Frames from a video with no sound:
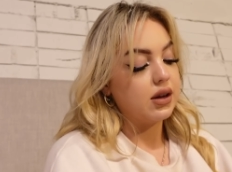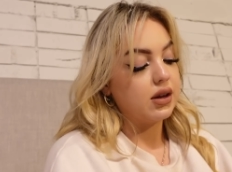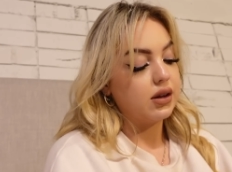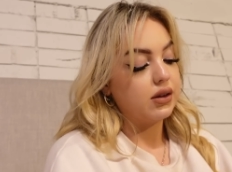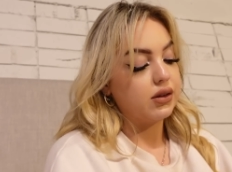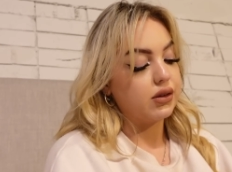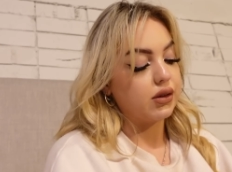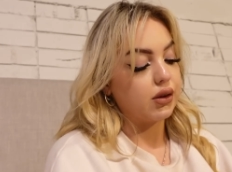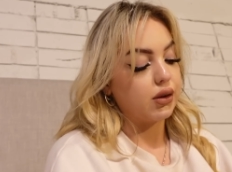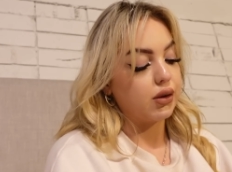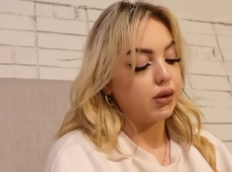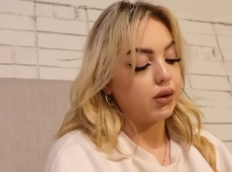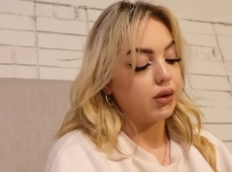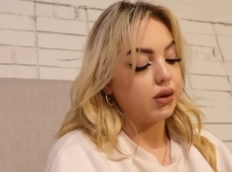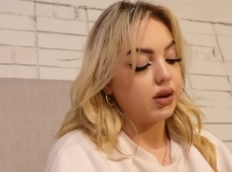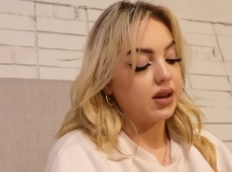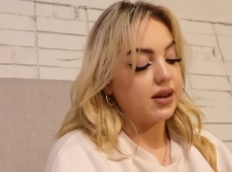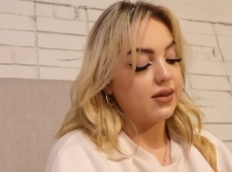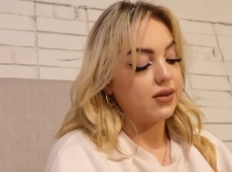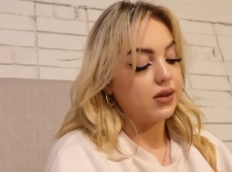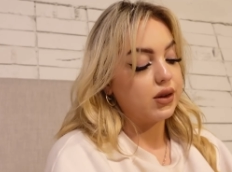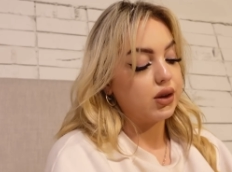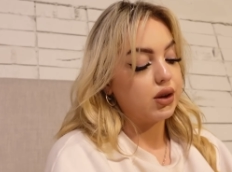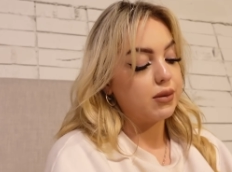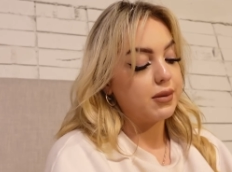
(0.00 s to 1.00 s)
So
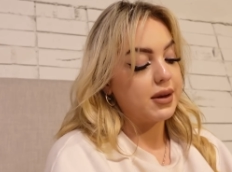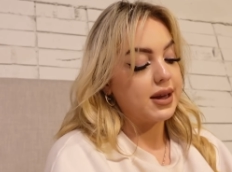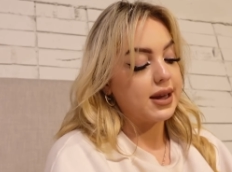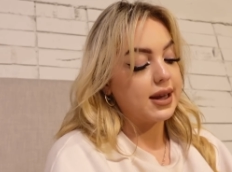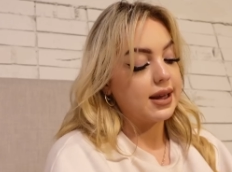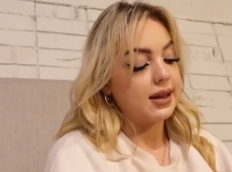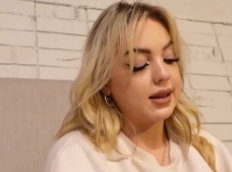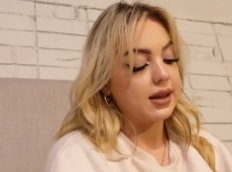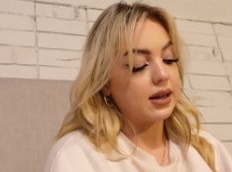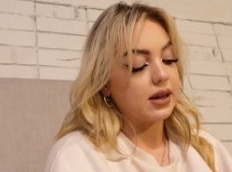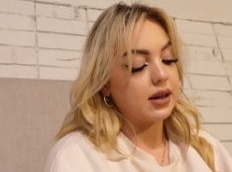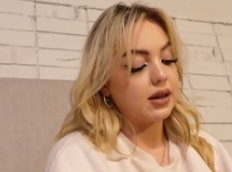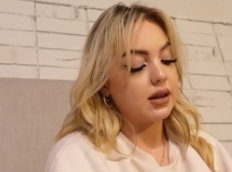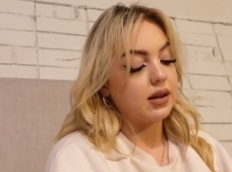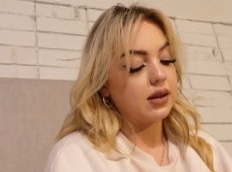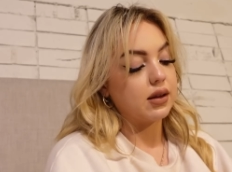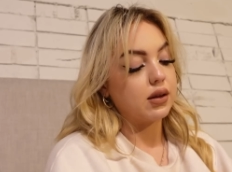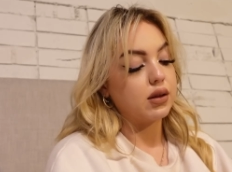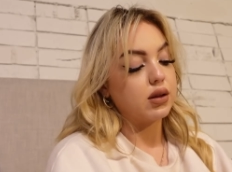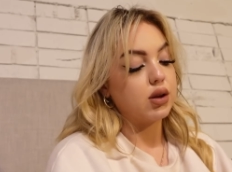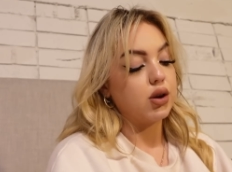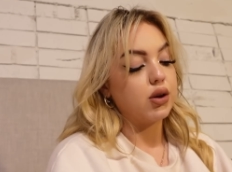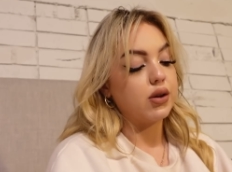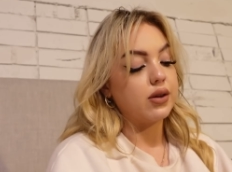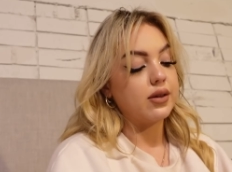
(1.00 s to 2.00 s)
even though you're making like a
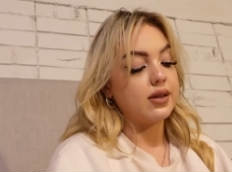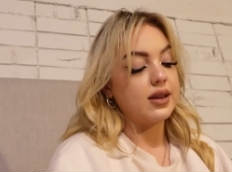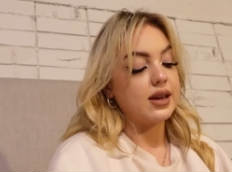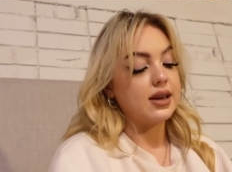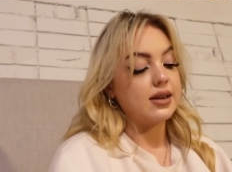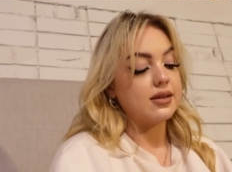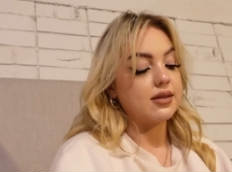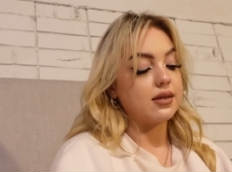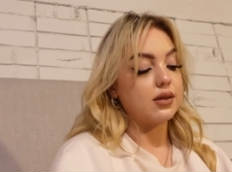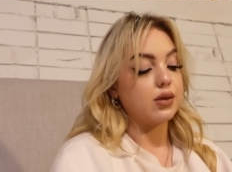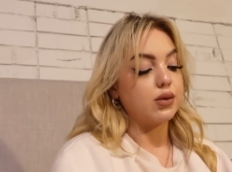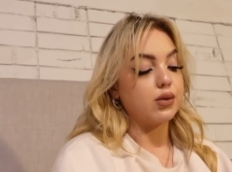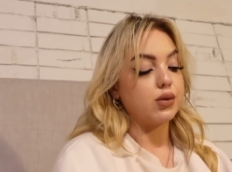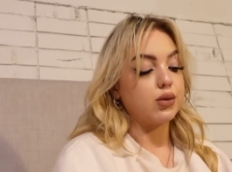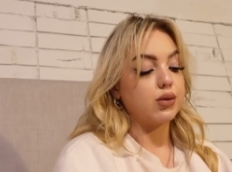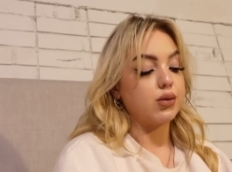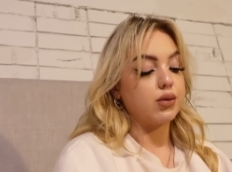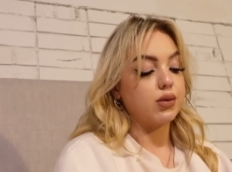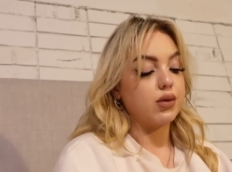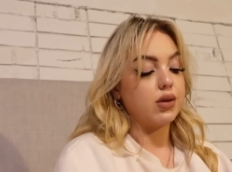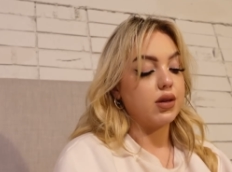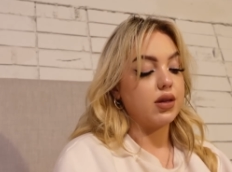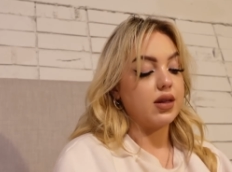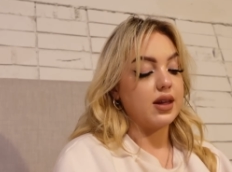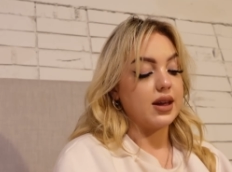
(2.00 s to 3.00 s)
lot in these little
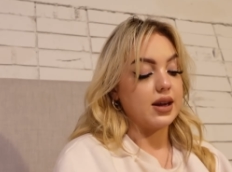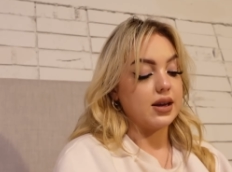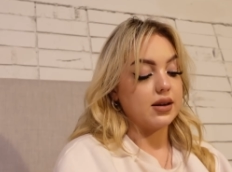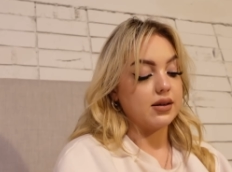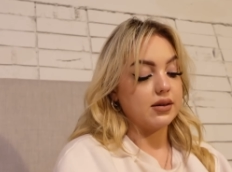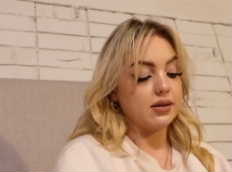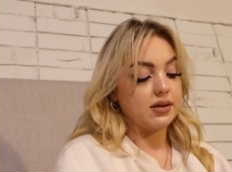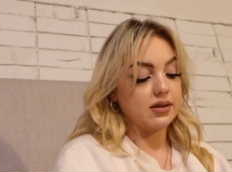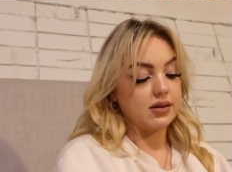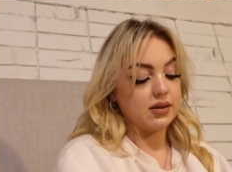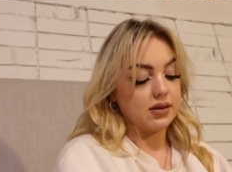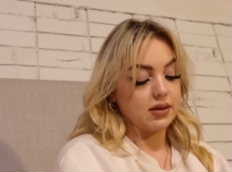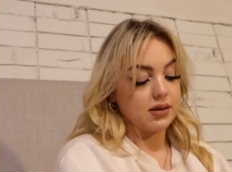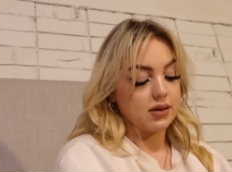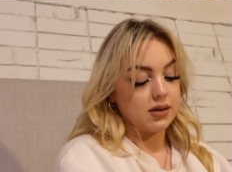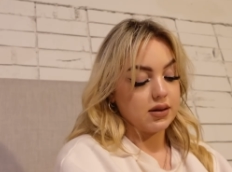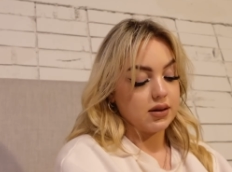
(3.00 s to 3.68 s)
things,